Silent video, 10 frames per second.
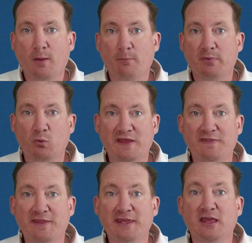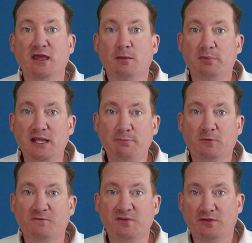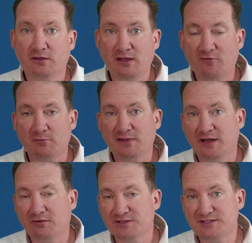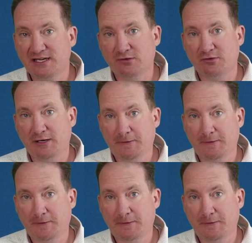But when the people fear the government, there is tyranny.